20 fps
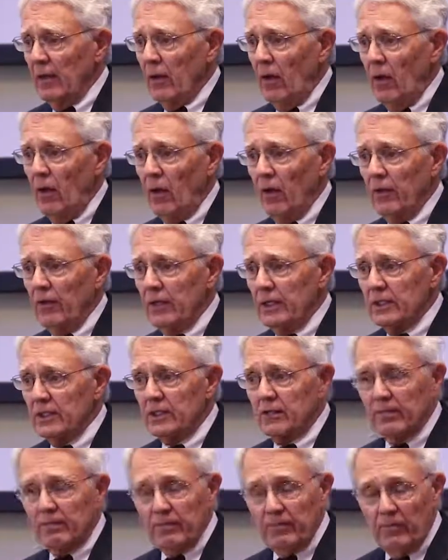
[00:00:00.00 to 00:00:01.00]
all
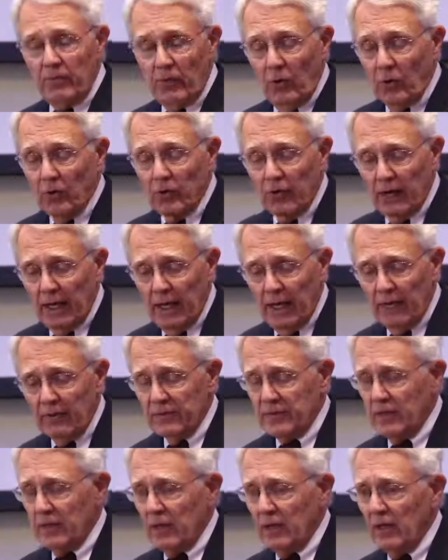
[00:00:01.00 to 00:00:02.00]
these
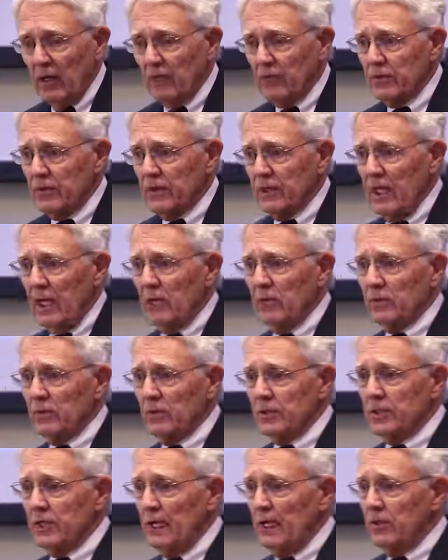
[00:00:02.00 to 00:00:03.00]
photographs and ultrasounds
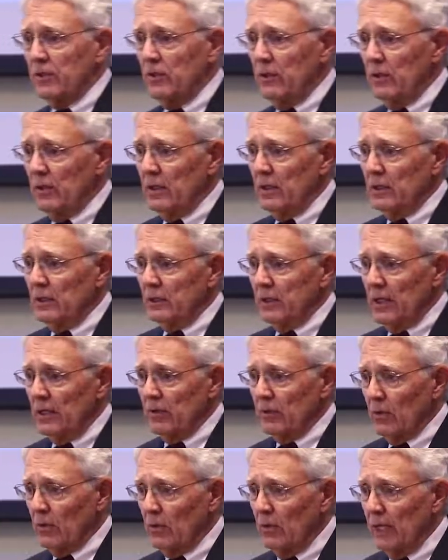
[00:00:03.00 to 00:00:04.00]
were sent to a
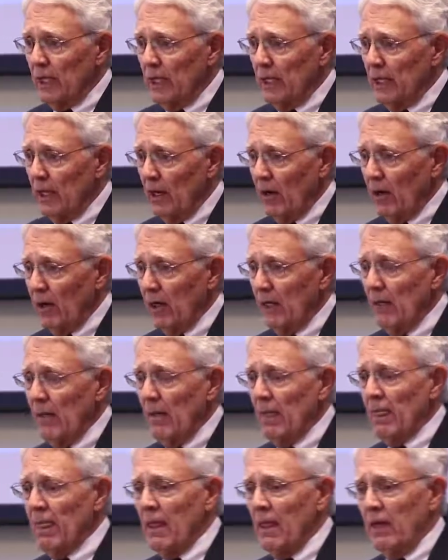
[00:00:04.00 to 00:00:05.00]
central reading area,
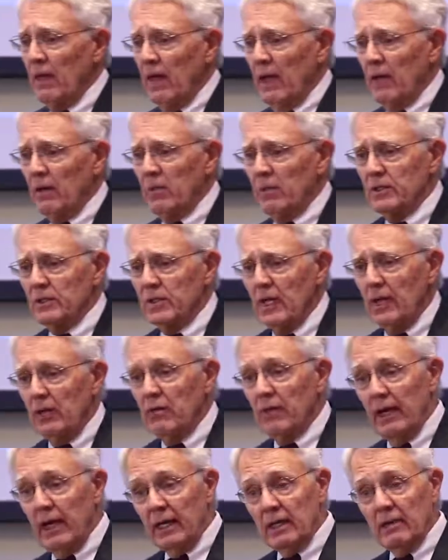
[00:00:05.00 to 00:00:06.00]
and it was a
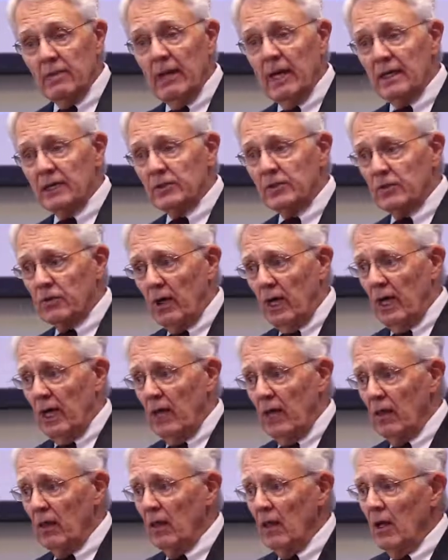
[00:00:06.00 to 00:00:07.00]
randomized
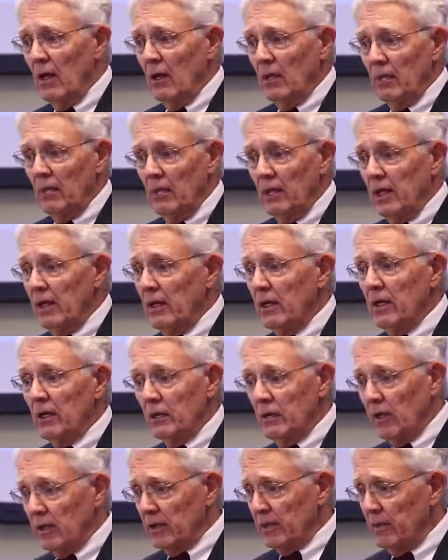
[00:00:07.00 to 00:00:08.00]
trial. We
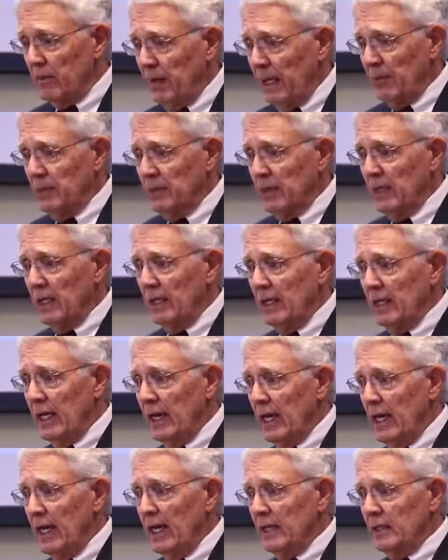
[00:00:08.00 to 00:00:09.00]
could look the patient in the
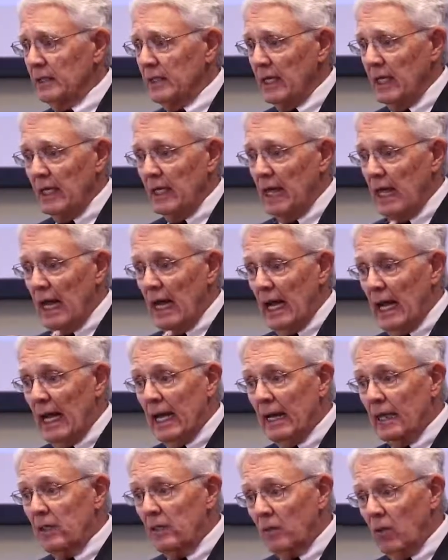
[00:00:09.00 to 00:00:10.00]
eye and say,
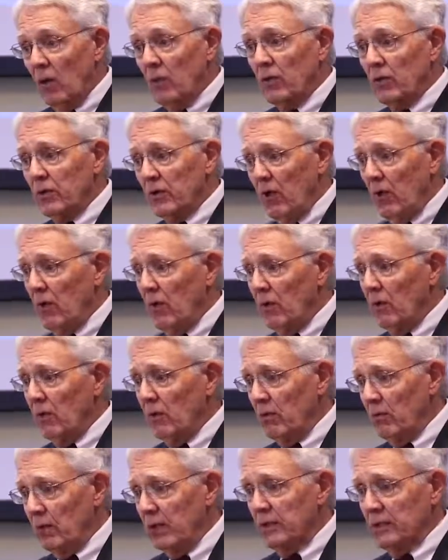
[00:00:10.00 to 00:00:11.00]
I don't
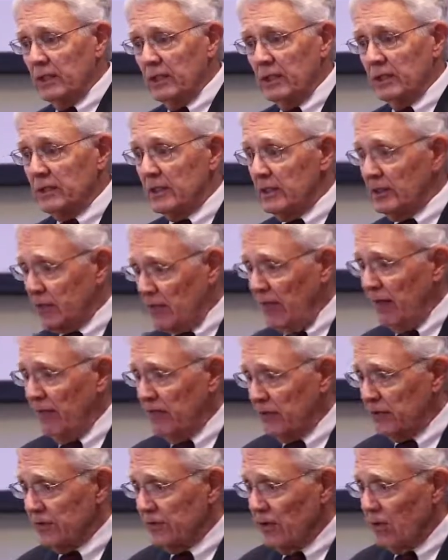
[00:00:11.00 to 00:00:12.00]
know which is the
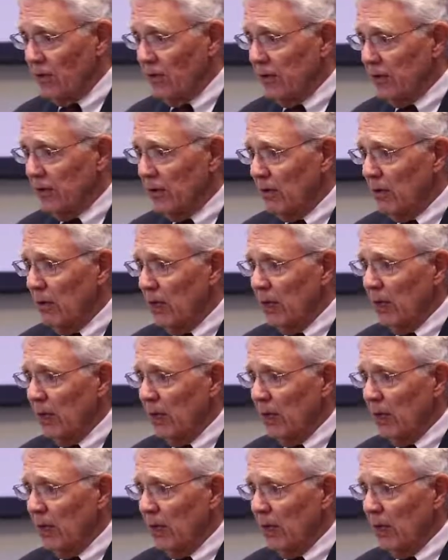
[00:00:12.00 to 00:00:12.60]
safest for you.